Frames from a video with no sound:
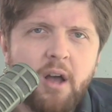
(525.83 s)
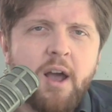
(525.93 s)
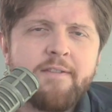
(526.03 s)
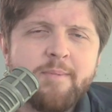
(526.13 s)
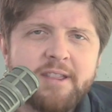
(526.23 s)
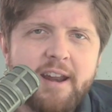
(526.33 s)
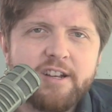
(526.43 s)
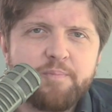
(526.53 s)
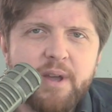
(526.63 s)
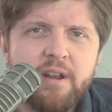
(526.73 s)
A government that
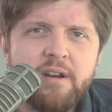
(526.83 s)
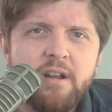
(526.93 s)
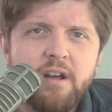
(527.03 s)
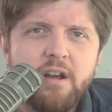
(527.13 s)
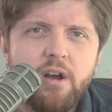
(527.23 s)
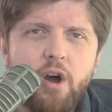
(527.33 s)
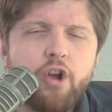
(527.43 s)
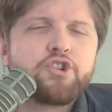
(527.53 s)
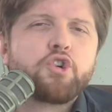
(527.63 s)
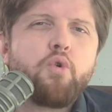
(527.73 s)
has been
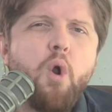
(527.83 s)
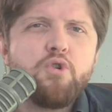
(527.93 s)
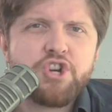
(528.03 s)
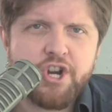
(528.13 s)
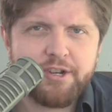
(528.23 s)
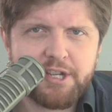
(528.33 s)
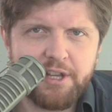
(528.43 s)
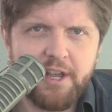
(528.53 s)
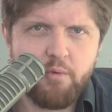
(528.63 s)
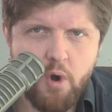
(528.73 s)

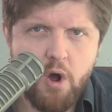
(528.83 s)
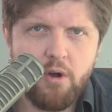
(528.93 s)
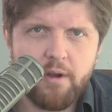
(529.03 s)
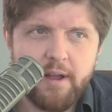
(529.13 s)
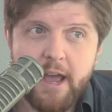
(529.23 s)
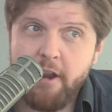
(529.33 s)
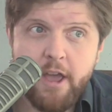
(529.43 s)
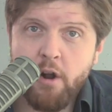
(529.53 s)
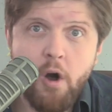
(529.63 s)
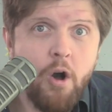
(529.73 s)
atrociously wrong in,
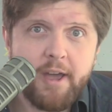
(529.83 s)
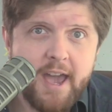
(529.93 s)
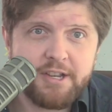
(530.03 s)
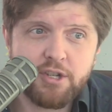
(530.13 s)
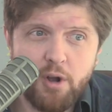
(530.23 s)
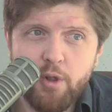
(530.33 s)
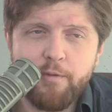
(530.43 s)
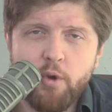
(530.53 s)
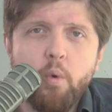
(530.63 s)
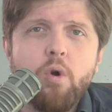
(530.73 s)
in all cases all
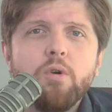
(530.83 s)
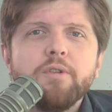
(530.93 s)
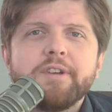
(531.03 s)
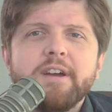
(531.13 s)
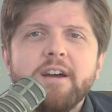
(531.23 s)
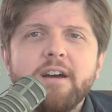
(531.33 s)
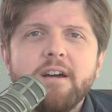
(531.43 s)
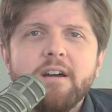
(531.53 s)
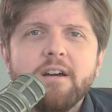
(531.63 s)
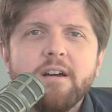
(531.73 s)
over the world
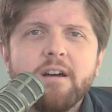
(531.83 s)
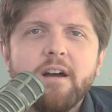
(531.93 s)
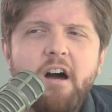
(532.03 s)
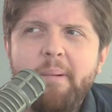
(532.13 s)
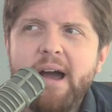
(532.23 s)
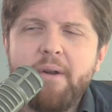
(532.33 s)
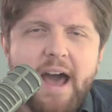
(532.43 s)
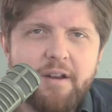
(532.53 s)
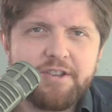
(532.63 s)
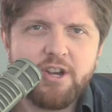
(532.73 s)
about
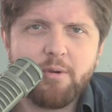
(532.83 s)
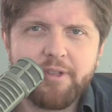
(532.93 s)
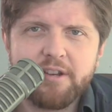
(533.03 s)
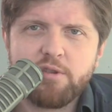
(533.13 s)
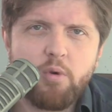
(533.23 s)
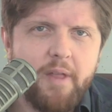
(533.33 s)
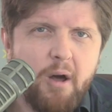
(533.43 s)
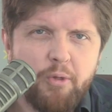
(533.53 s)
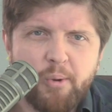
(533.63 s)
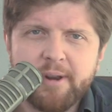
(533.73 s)
how to deal with this. The World
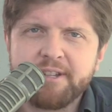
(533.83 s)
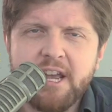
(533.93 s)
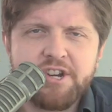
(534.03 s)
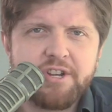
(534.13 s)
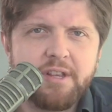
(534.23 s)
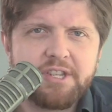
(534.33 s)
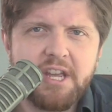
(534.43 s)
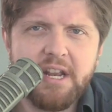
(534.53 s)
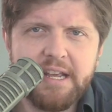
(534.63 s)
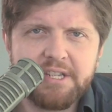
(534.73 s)
Health Organization, the
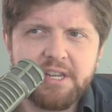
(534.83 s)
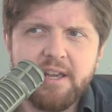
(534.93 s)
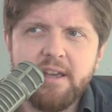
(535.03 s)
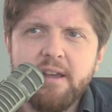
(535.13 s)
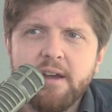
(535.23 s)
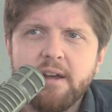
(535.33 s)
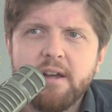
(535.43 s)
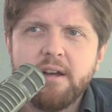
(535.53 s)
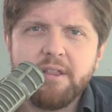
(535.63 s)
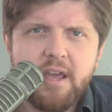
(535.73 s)
CDC,
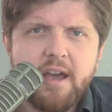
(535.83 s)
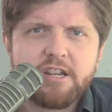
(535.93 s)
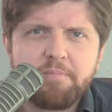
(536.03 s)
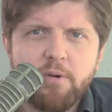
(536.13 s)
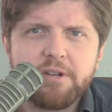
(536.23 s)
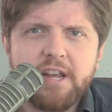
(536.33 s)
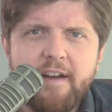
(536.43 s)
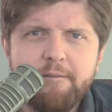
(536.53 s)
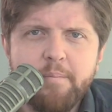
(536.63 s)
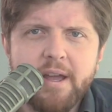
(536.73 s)
the experts
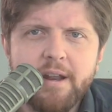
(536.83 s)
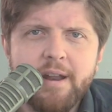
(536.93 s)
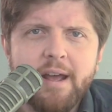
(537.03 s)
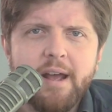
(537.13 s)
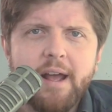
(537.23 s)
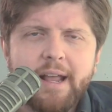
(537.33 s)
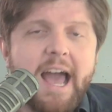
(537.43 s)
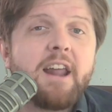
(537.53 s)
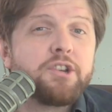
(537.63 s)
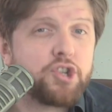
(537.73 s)
have been
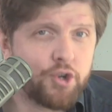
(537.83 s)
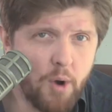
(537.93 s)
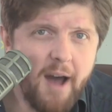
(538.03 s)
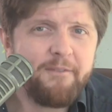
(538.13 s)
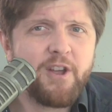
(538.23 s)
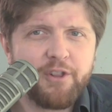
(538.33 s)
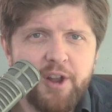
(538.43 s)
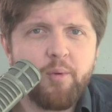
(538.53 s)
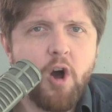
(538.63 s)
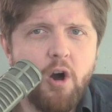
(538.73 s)

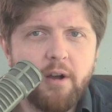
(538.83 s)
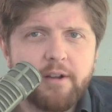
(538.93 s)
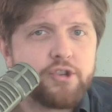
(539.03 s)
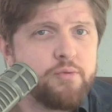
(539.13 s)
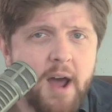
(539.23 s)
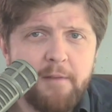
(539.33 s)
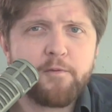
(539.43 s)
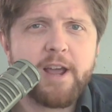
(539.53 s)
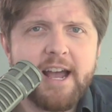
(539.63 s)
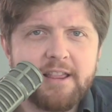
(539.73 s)
catastrophically wrong. Do not
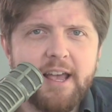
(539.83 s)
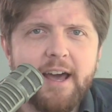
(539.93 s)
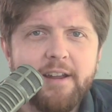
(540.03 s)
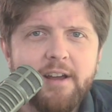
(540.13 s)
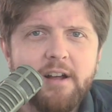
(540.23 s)
forget that.